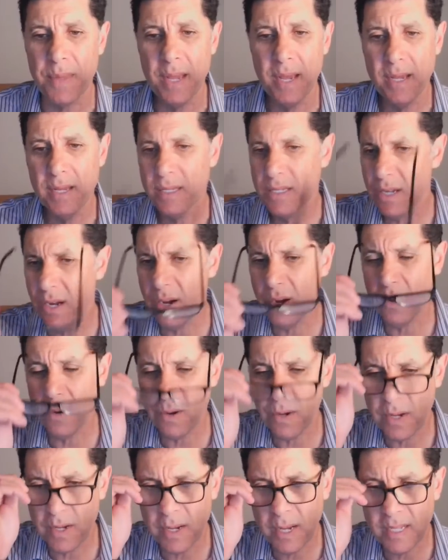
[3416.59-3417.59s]
So
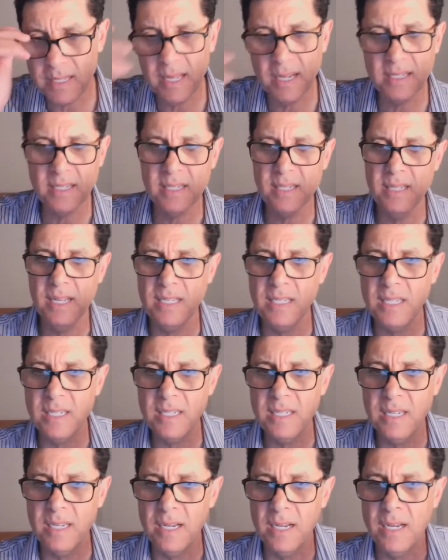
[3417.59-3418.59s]
that's
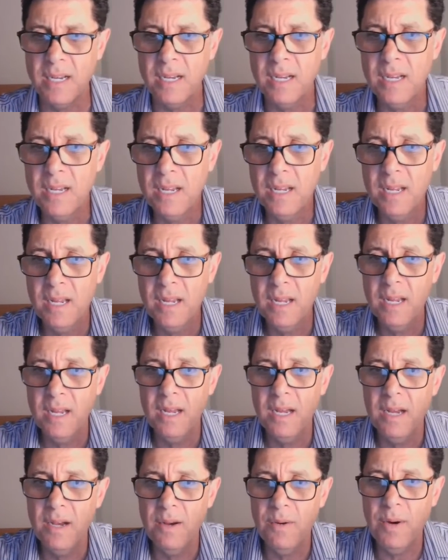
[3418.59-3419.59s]

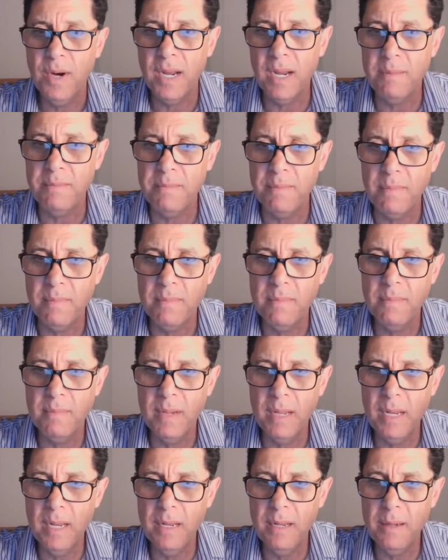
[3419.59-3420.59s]
what I'm
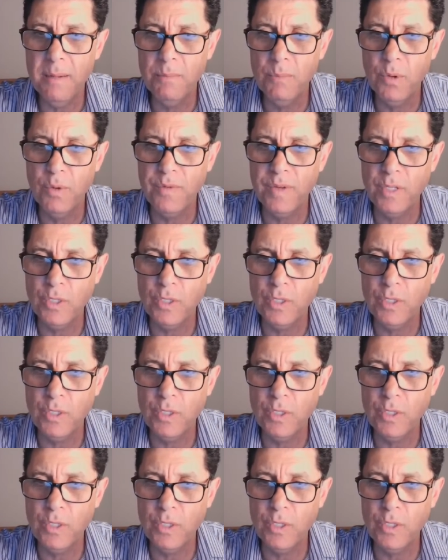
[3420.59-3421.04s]
moving